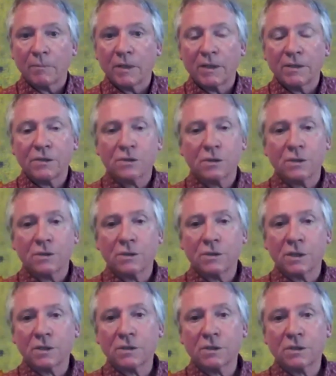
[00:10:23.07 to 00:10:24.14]

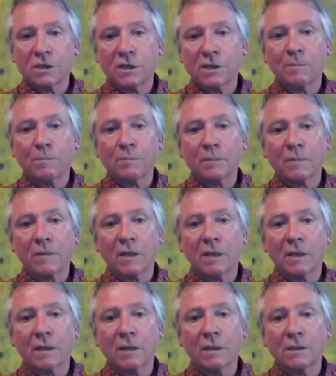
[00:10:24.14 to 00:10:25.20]

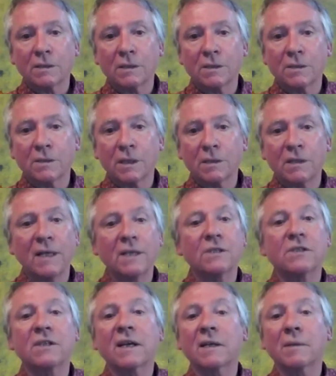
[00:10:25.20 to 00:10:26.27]
it
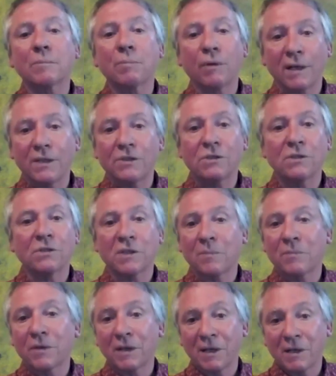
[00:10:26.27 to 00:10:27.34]
takes second place to
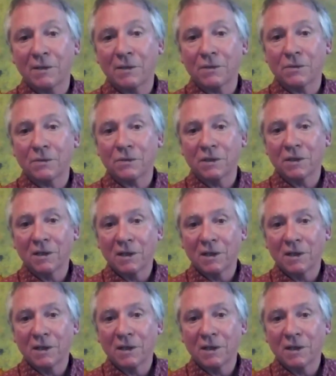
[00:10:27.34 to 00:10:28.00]
something else.